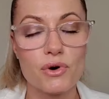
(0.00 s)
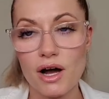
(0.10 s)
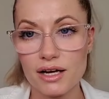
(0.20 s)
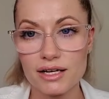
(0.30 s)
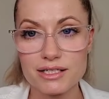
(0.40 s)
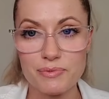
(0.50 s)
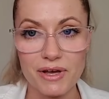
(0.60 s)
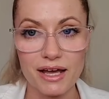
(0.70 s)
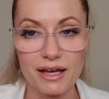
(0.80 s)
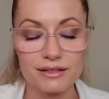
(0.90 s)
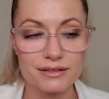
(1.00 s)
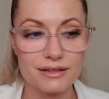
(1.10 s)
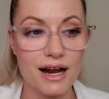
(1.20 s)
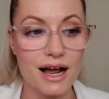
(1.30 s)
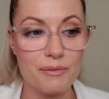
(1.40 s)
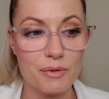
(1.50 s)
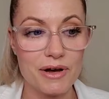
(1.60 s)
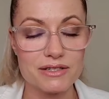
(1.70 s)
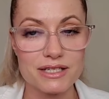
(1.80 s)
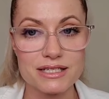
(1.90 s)
product be that I'm
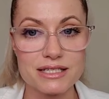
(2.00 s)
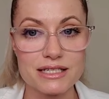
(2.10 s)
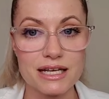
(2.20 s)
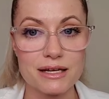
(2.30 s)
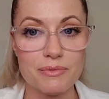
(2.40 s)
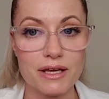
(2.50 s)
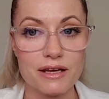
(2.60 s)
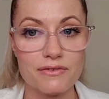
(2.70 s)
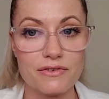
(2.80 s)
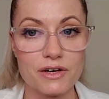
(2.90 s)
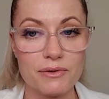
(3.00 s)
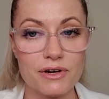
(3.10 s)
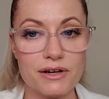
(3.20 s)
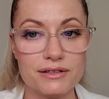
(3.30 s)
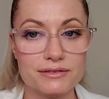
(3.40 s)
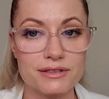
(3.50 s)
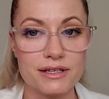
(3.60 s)
about to sneak peek for you all?